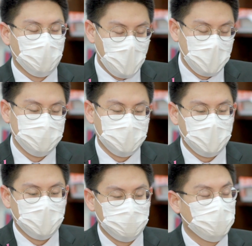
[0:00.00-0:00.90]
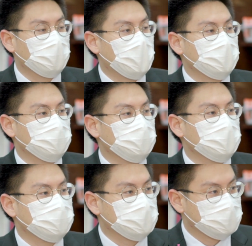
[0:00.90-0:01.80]
where they can provide you
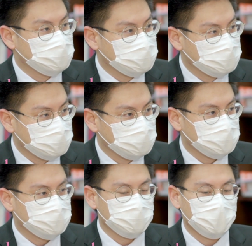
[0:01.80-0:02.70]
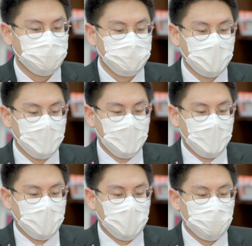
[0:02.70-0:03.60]
litigation service. So
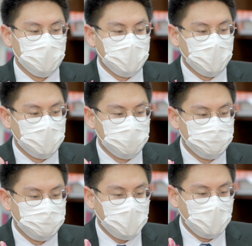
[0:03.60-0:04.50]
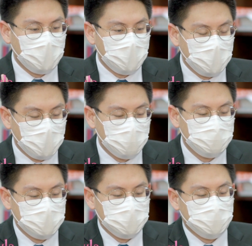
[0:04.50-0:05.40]
we can
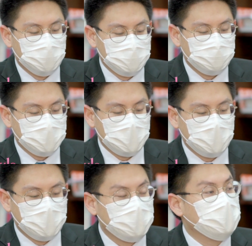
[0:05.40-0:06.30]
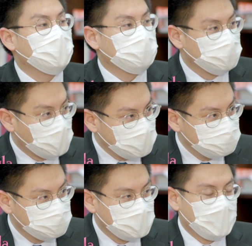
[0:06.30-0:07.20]
offer you legal
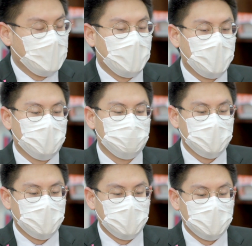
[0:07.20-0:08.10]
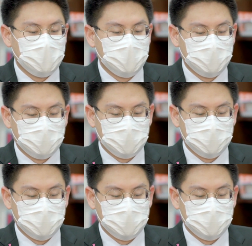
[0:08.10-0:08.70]
advice, and we can